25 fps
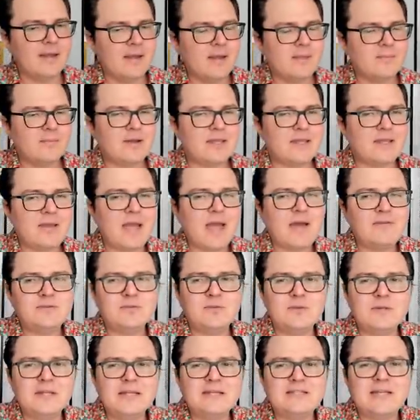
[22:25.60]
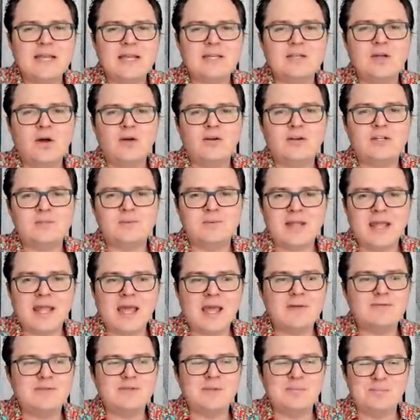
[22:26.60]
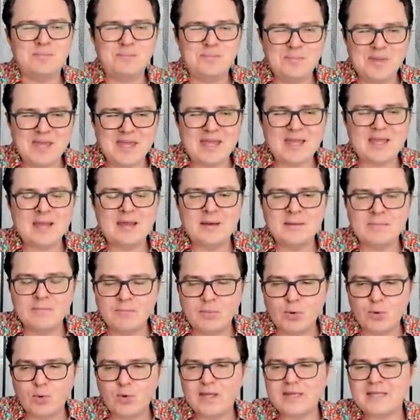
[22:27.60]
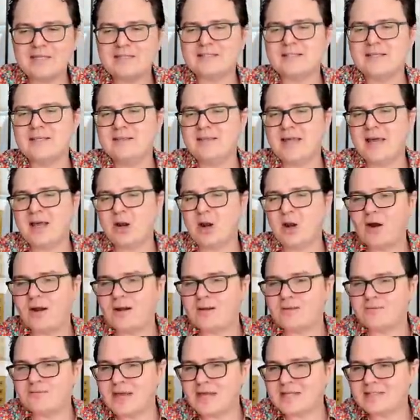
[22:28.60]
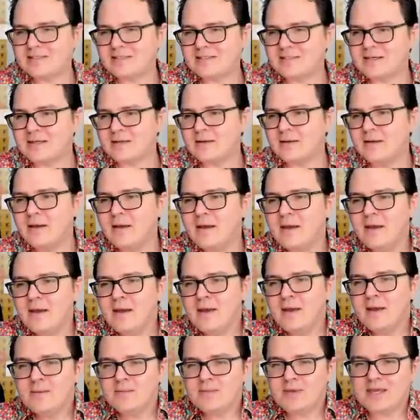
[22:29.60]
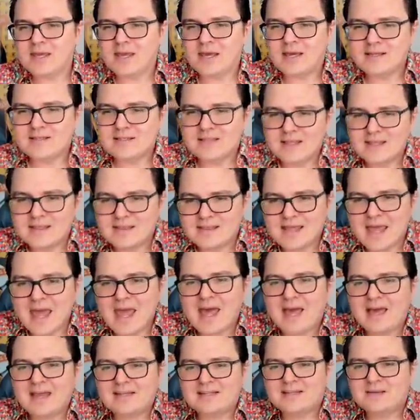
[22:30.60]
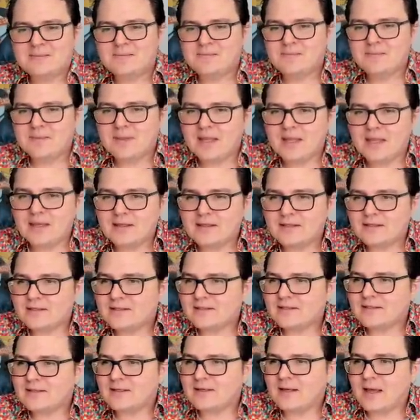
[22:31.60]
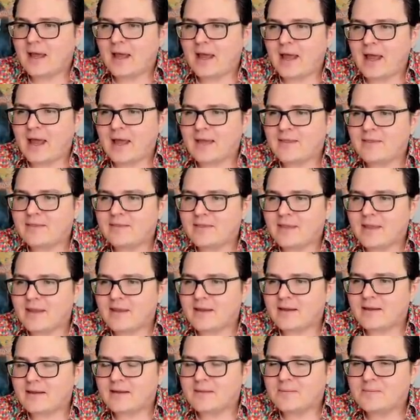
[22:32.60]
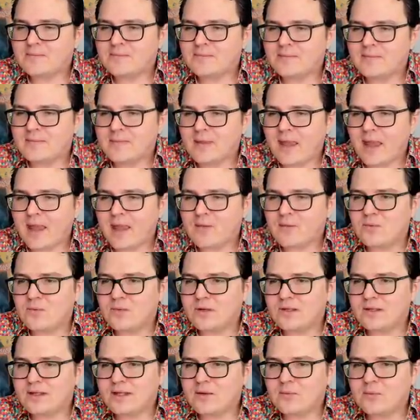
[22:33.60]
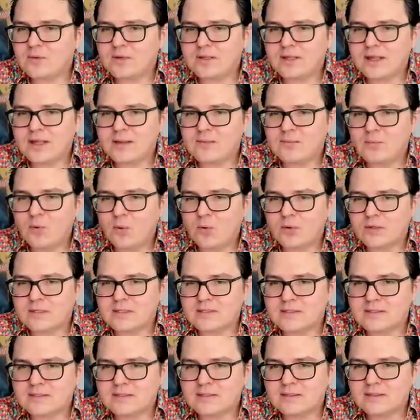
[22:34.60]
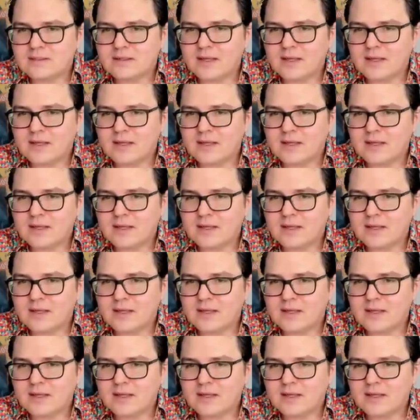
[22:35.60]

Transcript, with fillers: But you have to really take notice when you have the big boys that are investing, because that is, I think, a really, really important